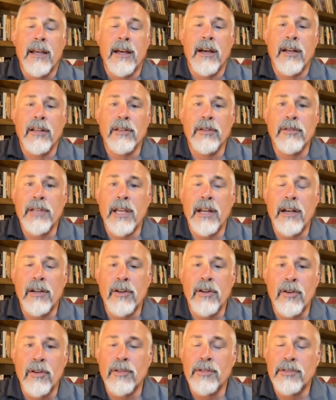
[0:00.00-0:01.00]

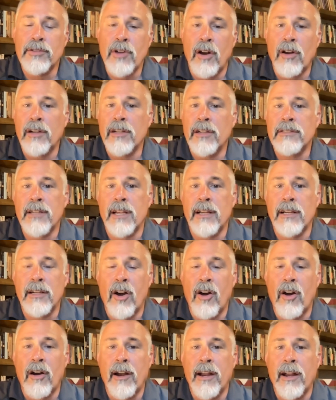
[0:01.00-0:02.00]
LtCol Sargis
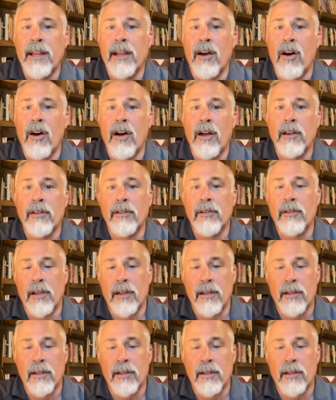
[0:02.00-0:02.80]
Sangari, on